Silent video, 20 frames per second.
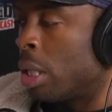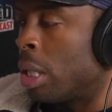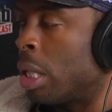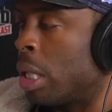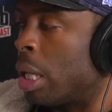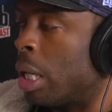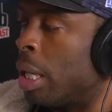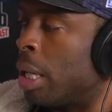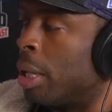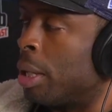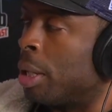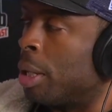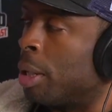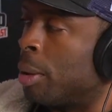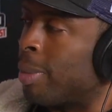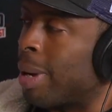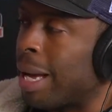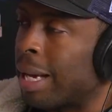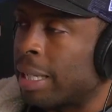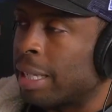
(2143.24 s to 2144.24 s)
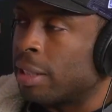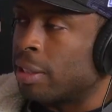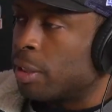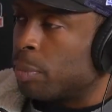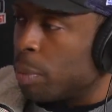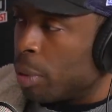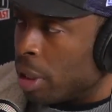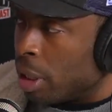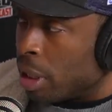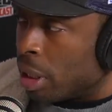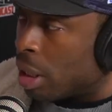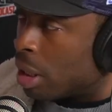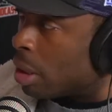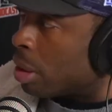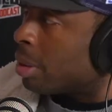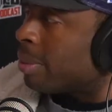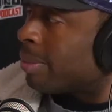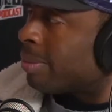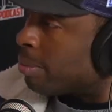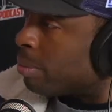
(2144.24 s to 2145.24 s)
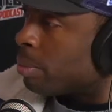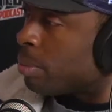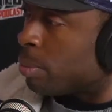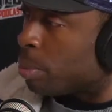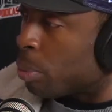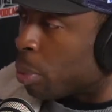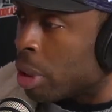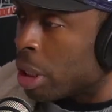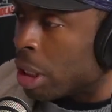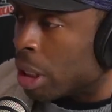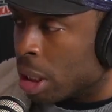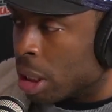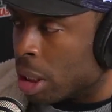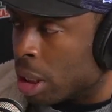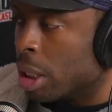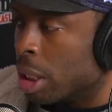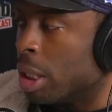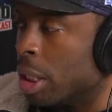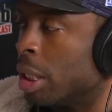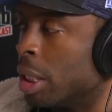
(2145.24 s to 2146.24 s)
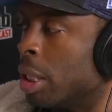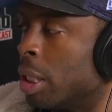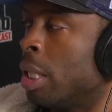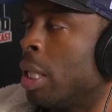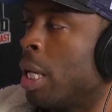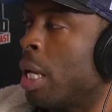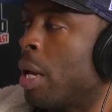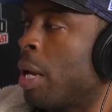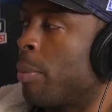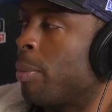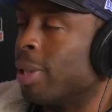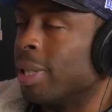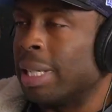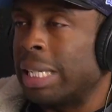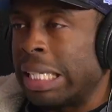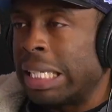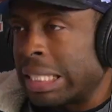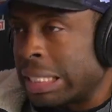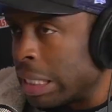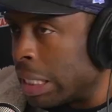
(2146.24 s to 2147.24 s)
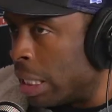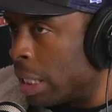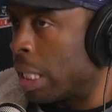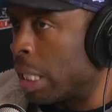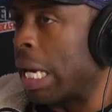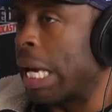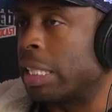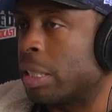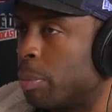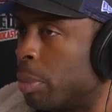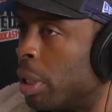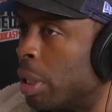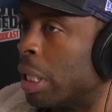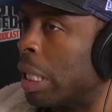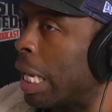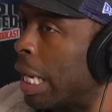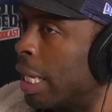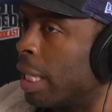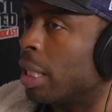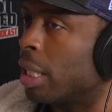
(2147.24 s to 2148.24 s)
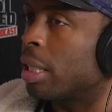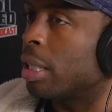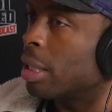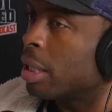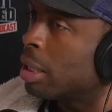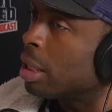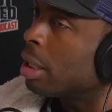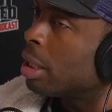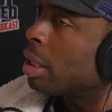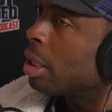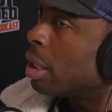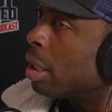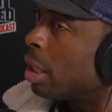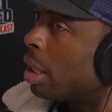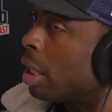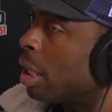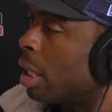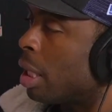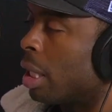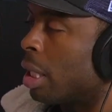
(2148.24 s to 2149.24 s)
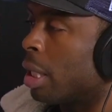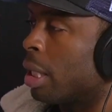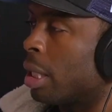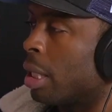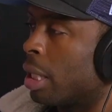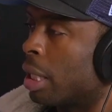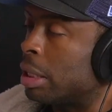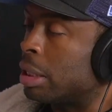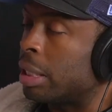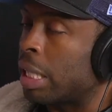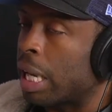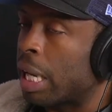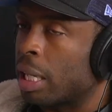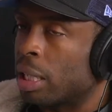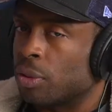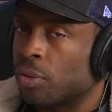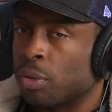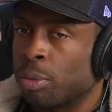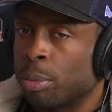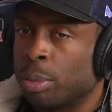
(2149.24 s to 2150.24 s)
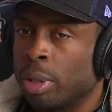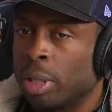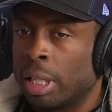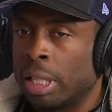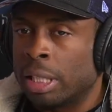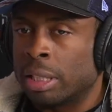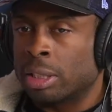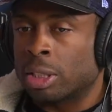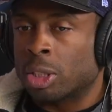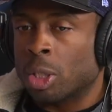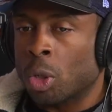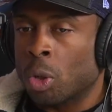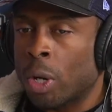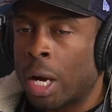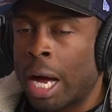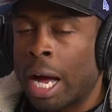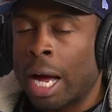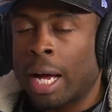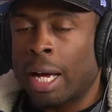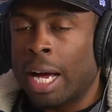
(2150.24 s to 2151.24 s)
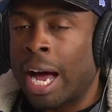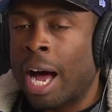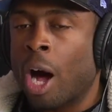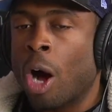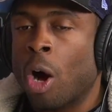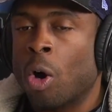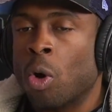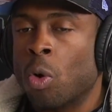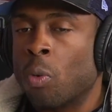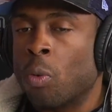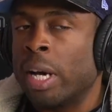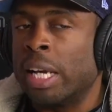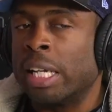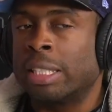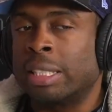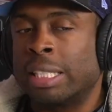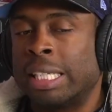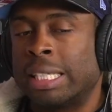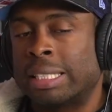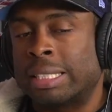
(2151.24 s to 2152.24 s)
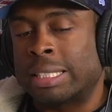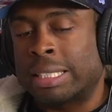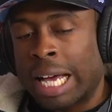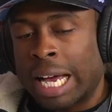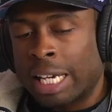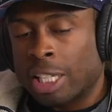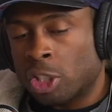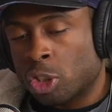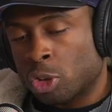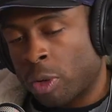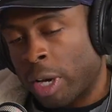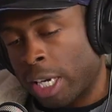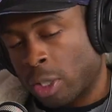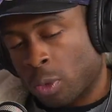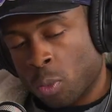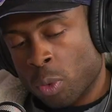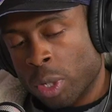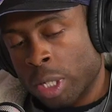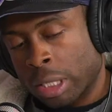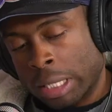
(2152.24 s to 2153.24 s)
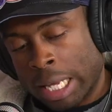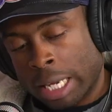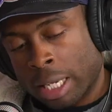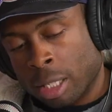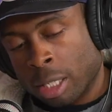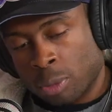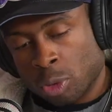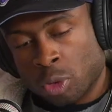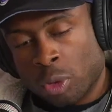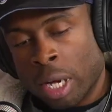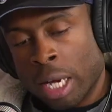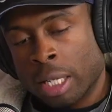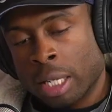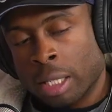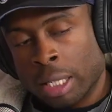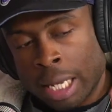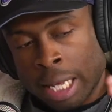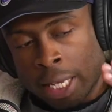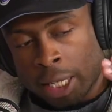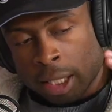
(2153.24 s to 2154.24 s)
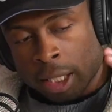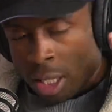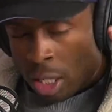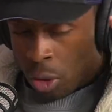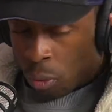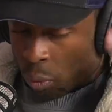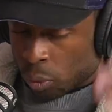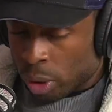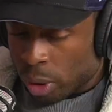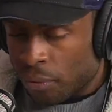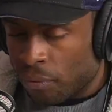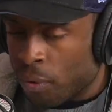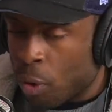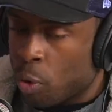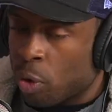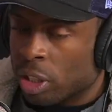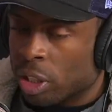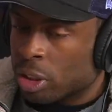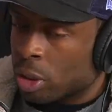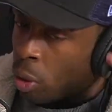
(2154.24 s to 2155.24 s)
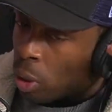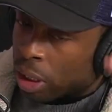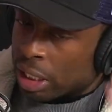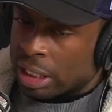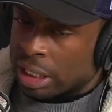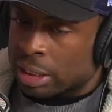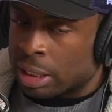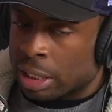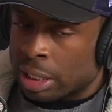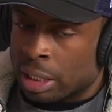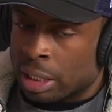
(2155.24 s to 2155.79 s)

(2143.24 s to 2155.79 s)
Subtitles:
I can speak pretty good, but listening has been like a challenge for me, and so I always get sidetracked when like I'm trying to like really focus on listening.